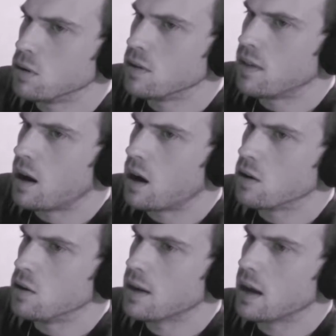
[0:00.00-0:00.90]
and they are
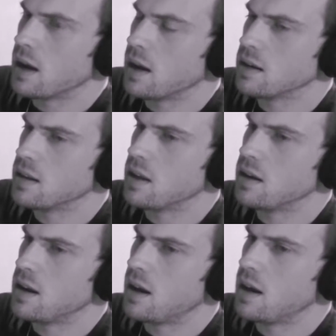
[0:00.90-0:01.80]
okay, and
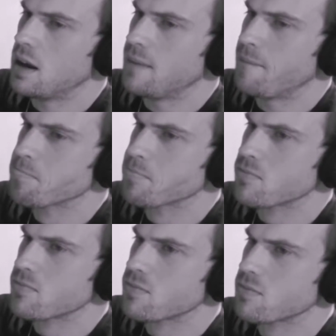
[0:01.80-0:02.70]
then
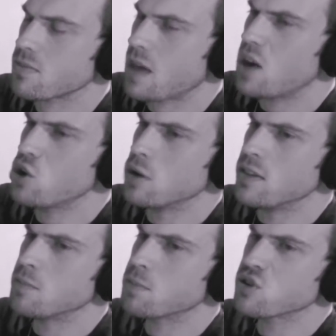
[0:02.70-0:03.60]
I don't know. And
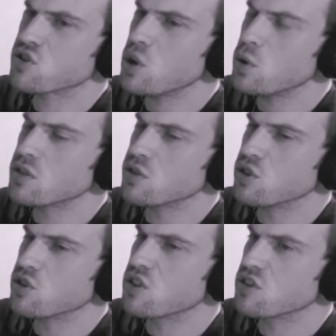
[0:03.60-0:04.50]
then personas are
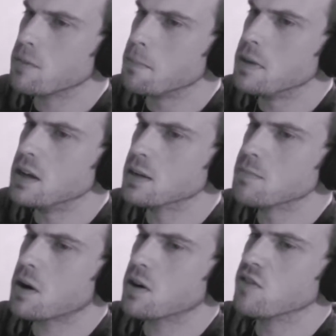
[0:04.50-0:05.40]
just such a big
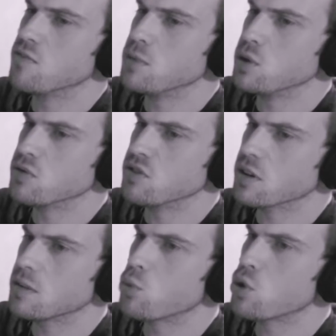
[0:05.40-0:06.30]
part of music,
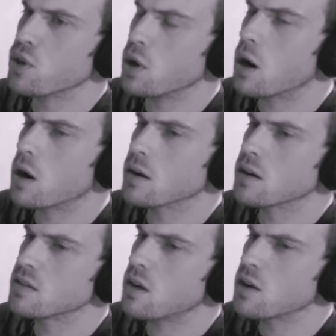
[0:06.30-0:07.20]
more than art,
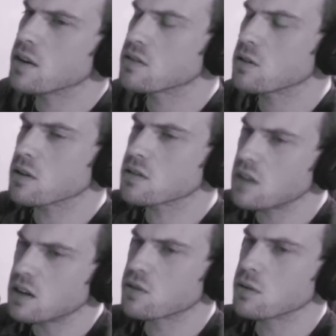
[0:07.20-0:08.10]
because artists are
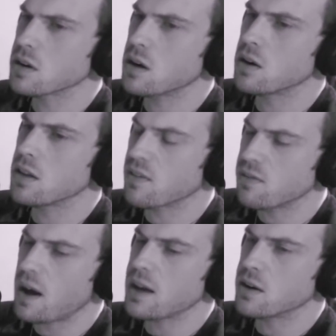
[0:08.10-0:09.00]
eccentric. Art, like
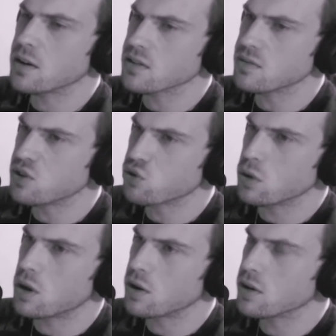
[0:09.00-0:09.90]
fine artists, visual
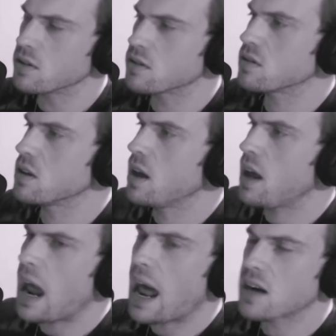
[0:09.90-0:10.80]
artists,
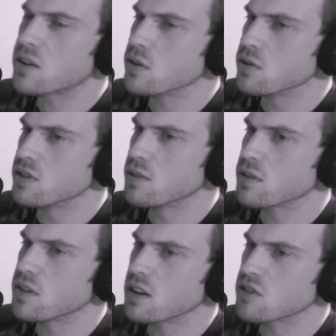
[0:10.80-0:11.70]
actors, different
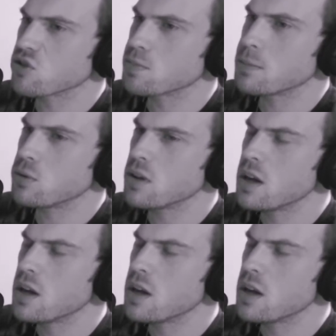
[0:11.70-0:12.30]
things. Those people